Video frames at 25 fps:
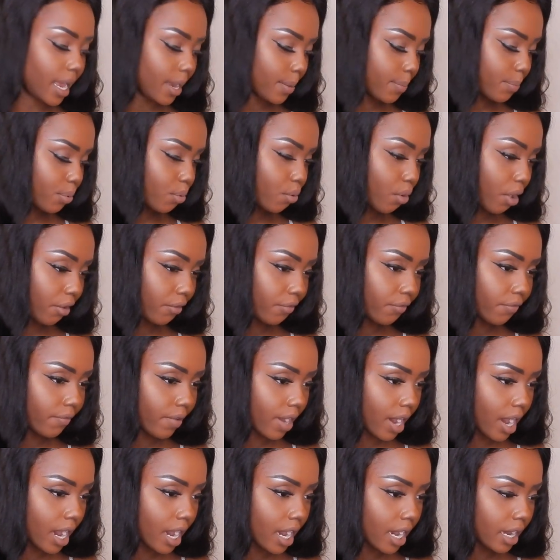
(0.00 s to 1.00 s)
eight point
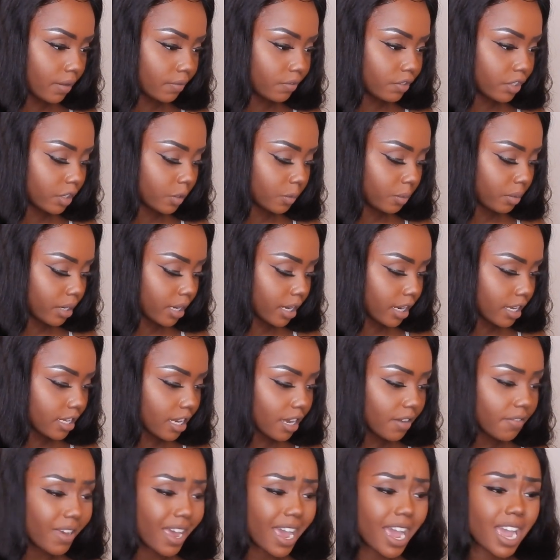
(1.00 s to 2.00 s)
five, just because
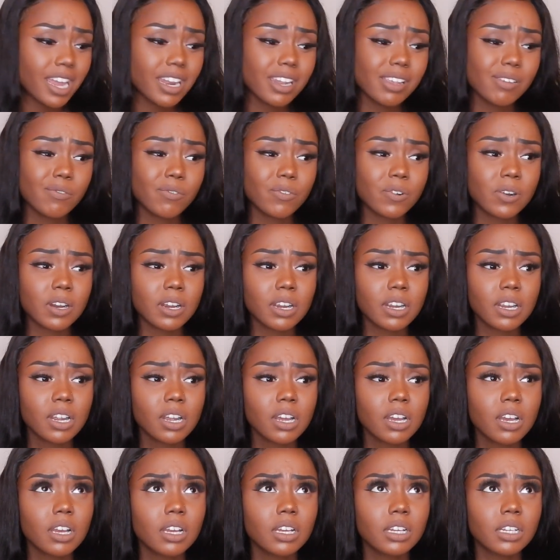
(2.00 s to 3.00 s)
I've had it for,
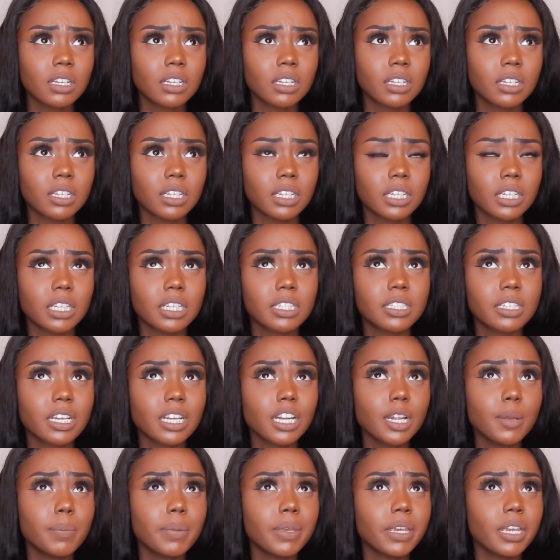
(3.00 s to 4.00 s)
it's
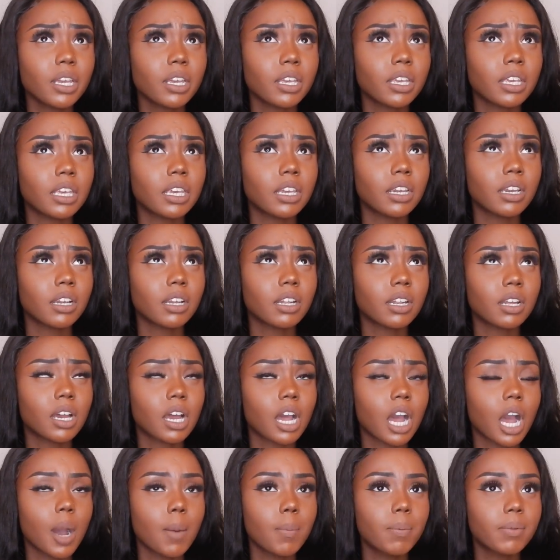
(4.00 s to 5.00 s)
gonna be a year and a
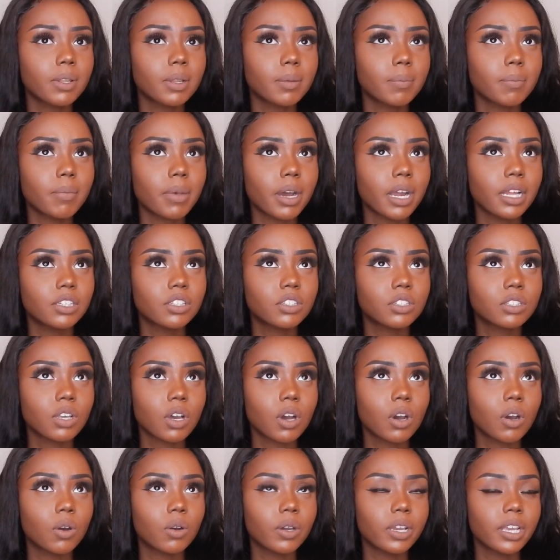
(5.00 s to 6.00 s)
couple of months,
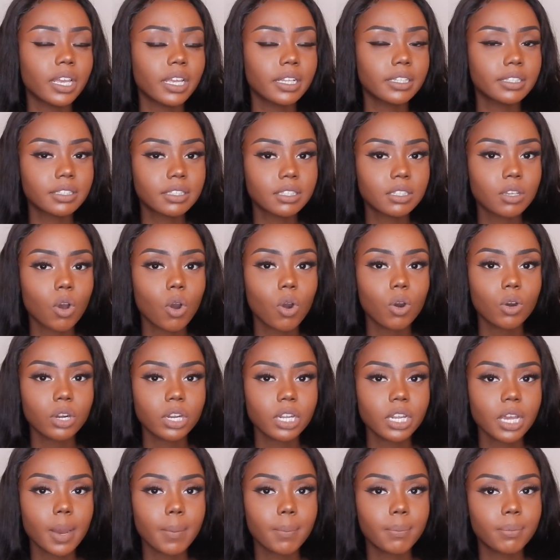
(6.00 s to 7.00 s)
so it's
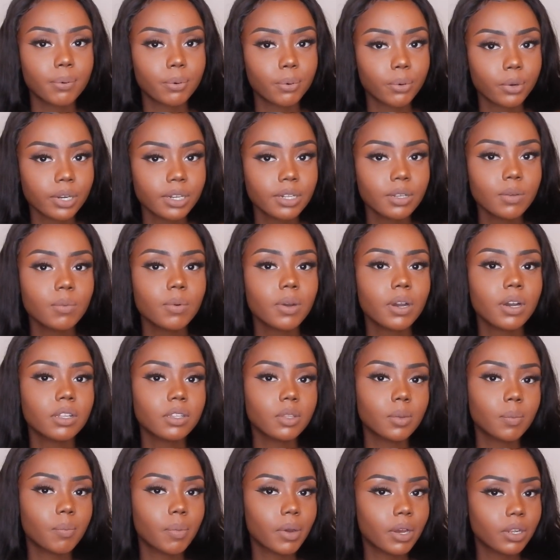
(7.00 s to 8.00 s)
holding up pretty
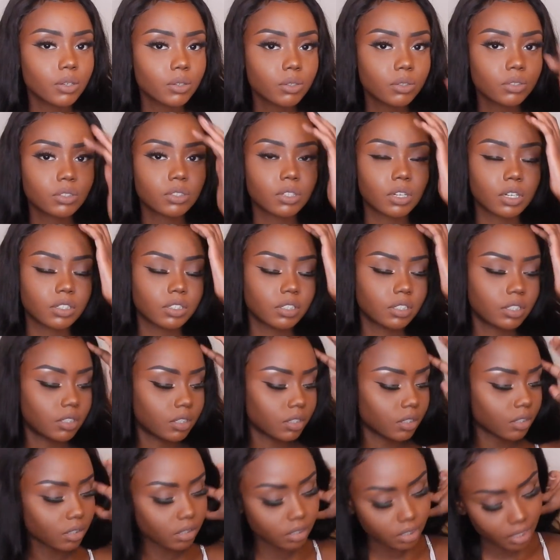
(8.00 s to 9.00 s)
well. The bundles are
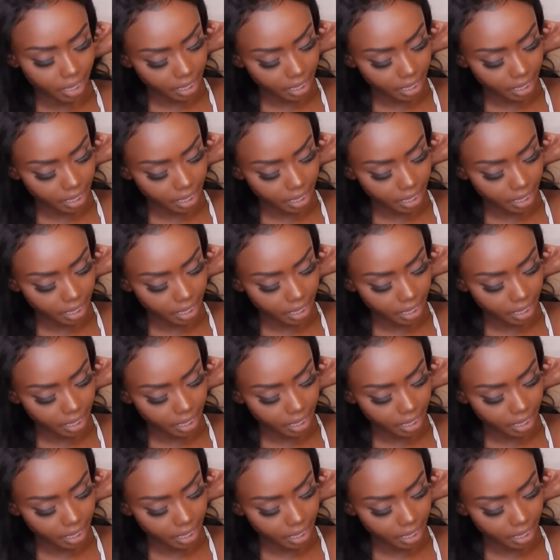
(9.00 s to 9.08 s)
still